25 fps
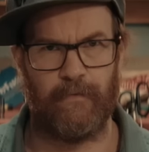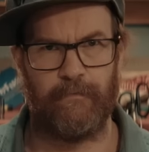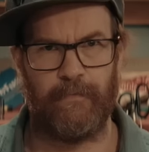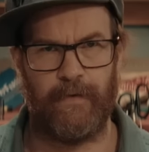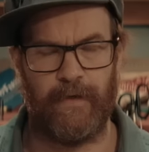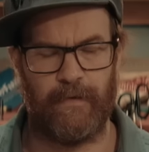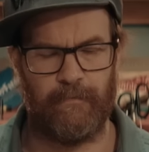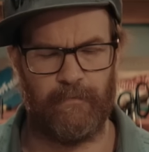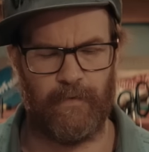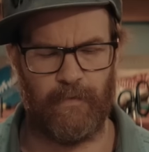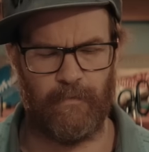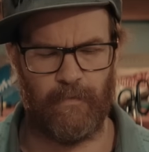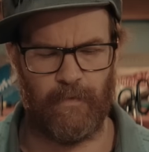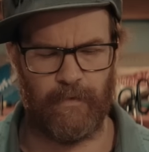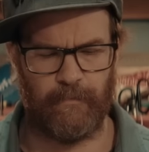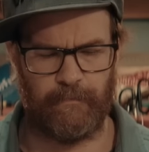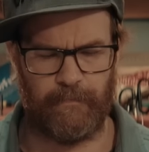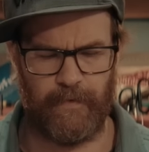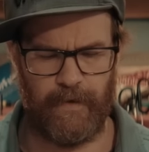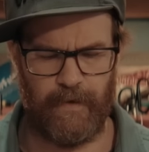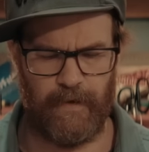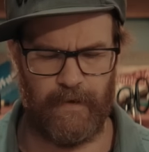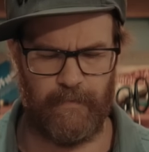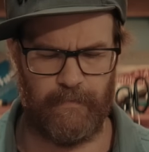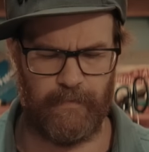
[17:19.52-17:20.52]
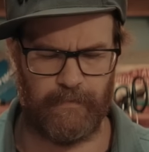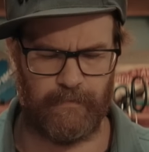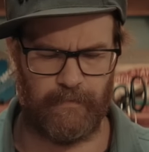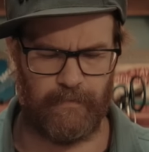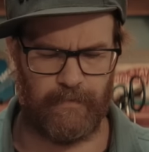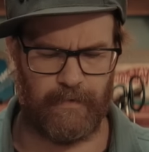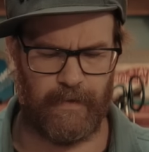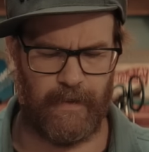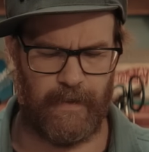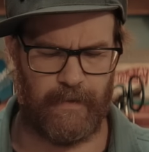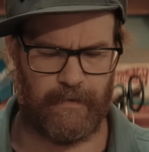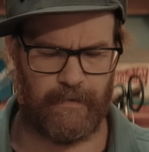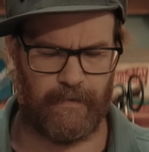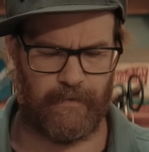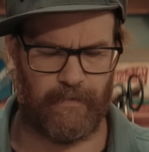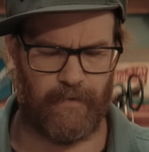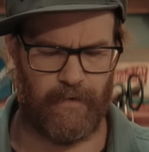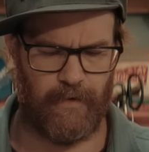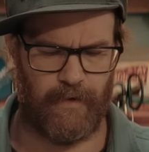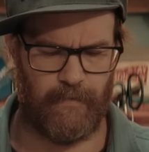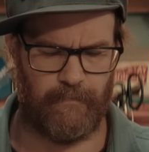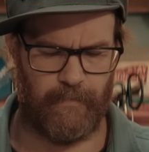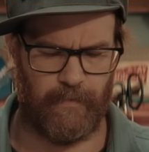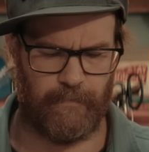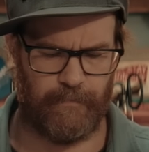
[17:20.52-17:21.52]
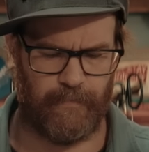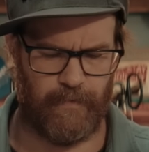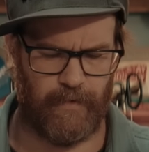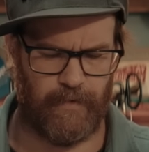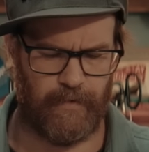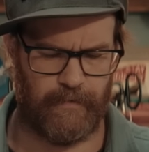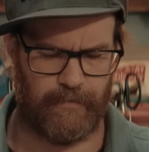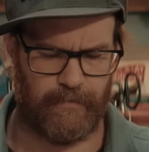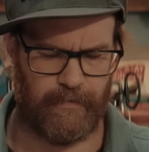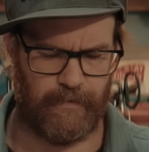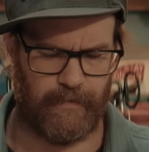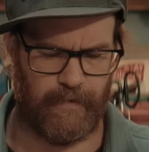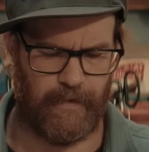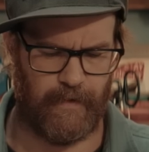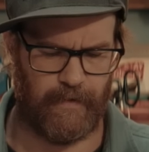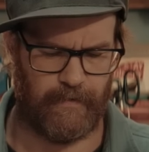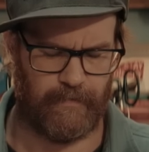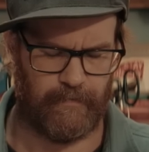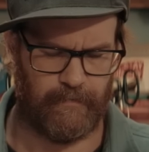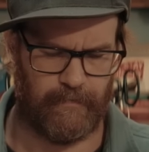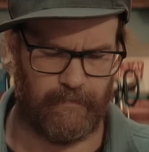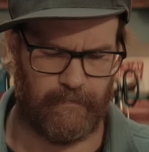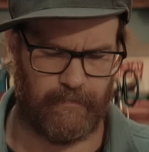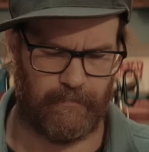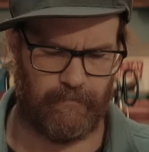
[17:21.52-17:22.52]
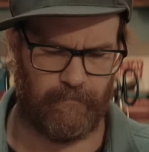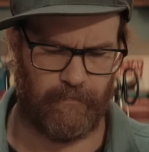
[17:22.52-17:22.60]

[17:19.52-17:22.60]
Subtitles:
Will mean we won't be able to take the carb apart again.